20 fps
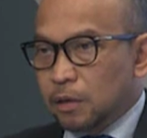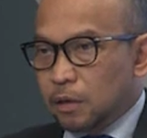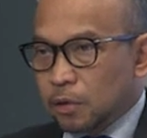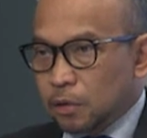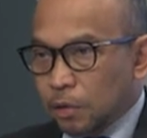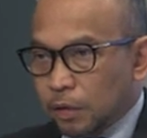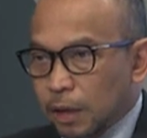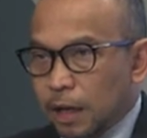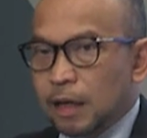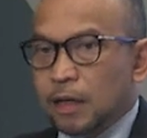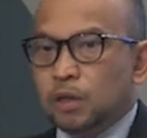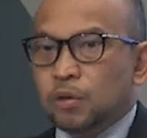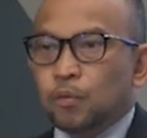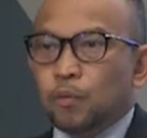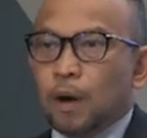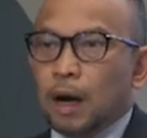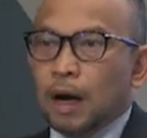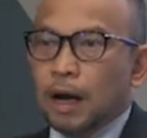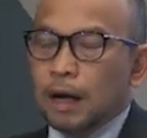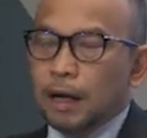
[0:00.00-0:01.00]
So that is
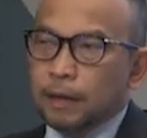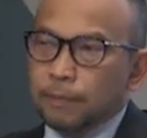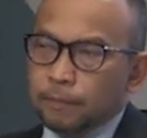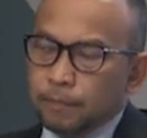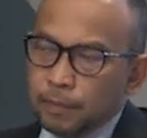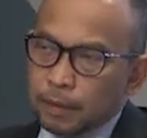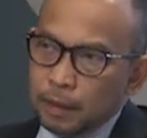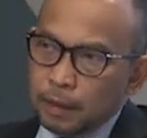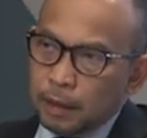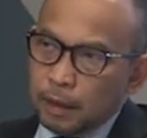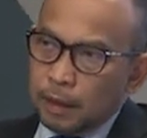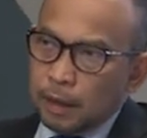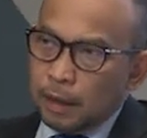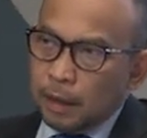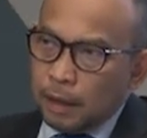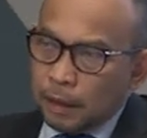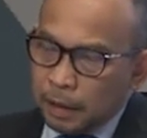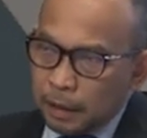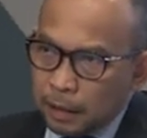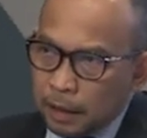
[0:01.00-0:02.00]
why
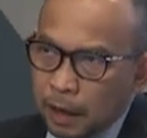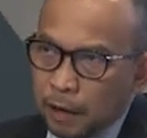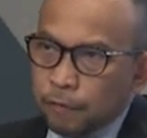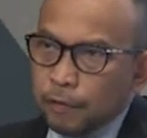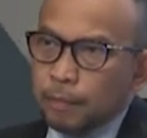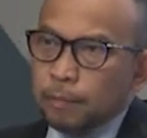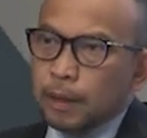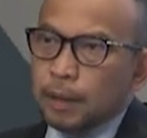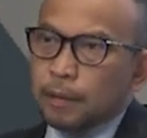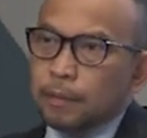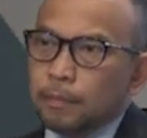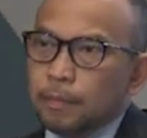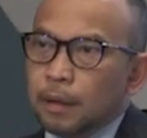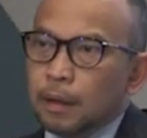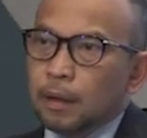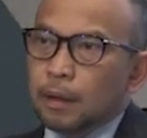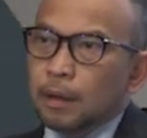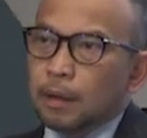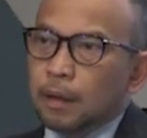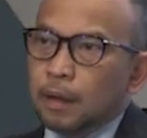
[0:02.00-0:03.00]
the government,
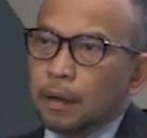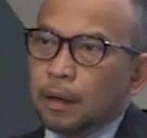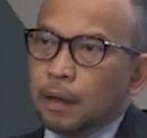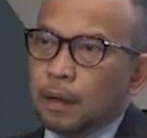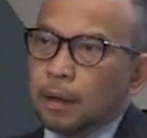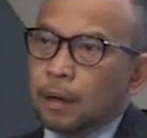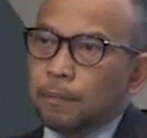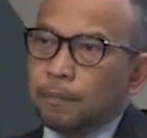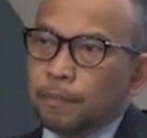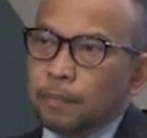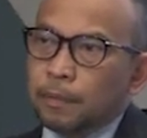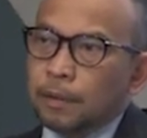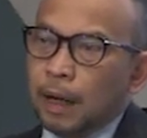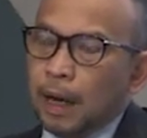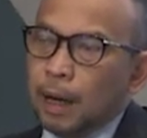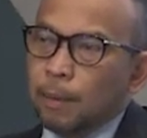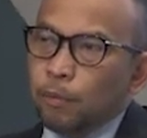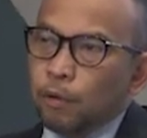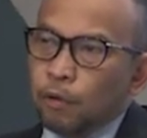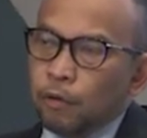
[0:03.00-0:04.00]
the
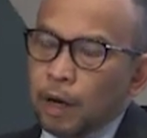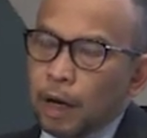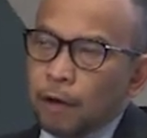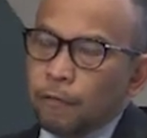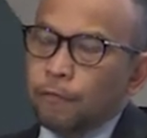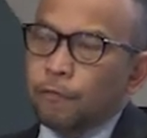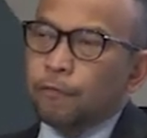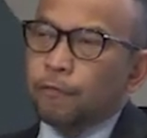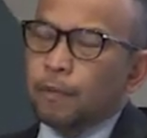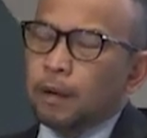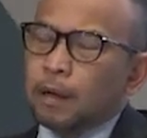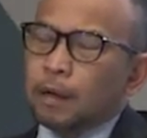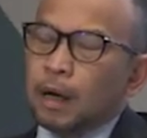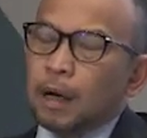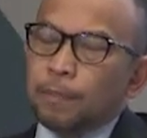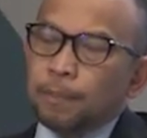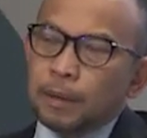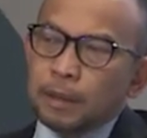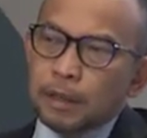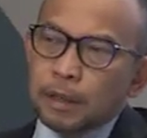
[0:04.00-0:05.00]
MOF, a
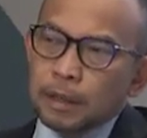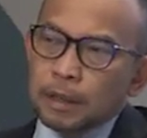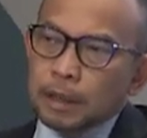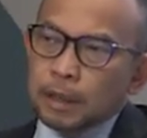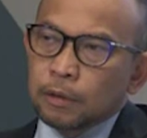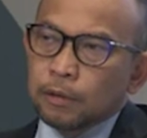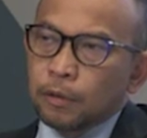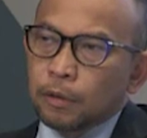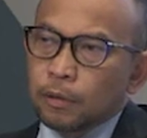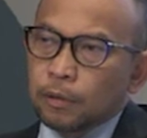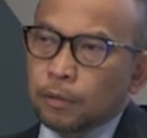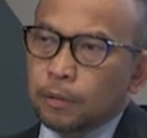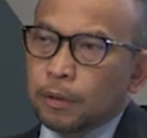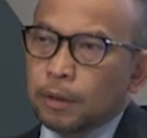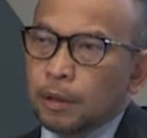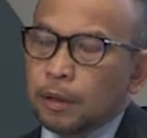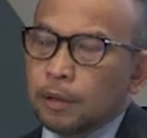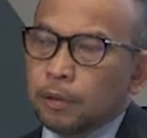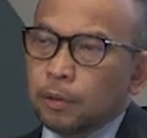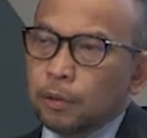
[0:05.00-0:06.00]
couple years ago
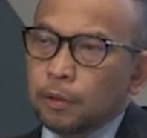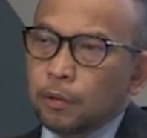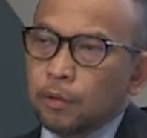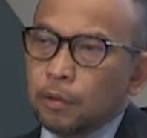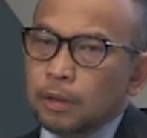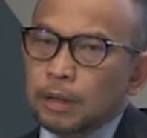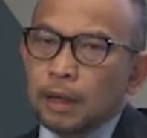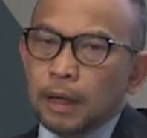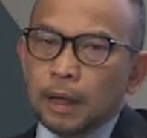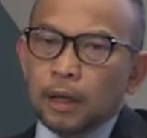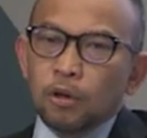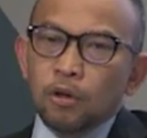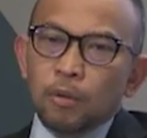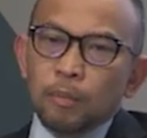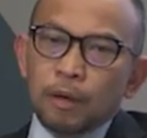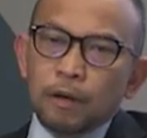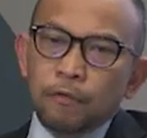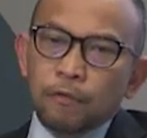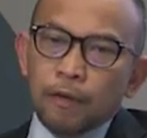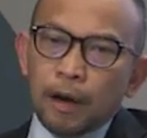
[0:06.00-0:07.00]
introduced the
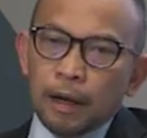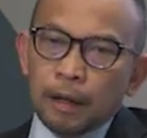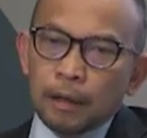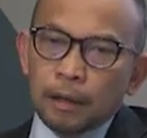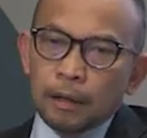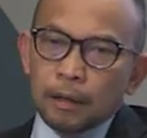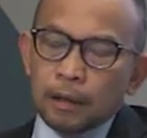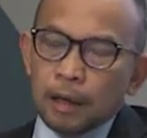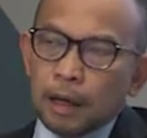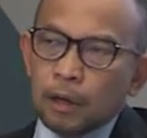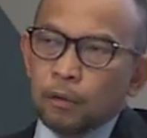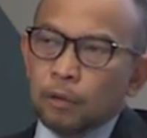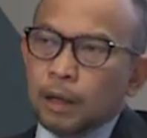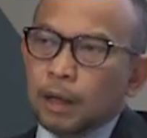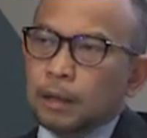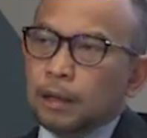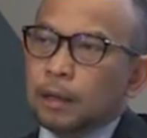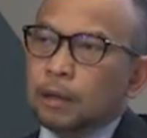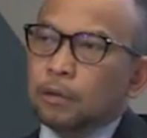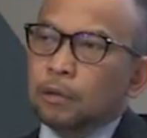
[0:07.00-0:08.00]
endowment fund
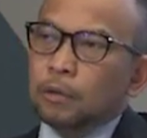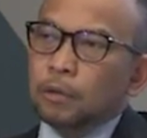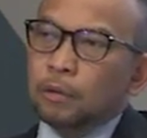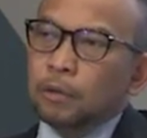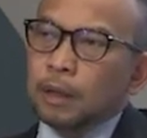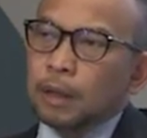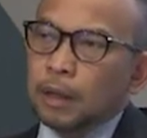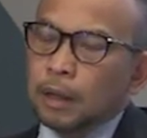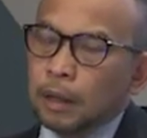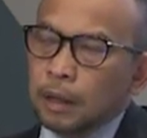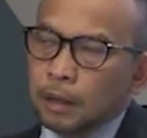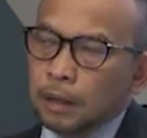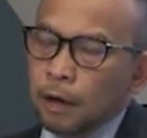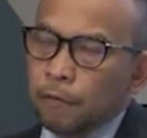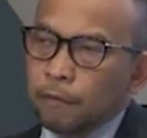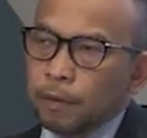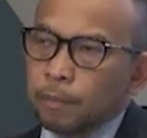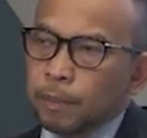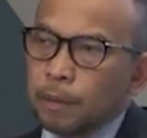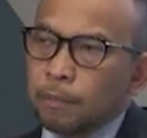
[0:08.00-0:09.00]
allocated to the
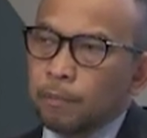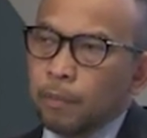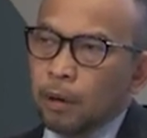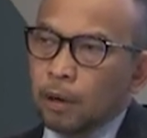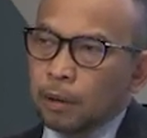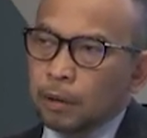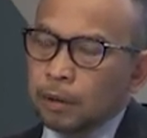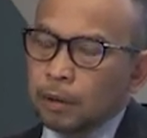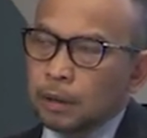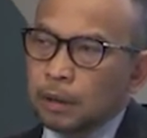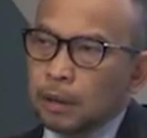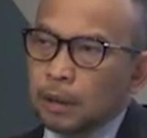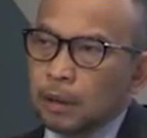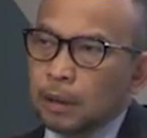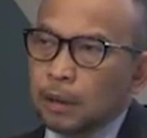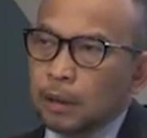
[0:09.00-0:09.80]
government bonds.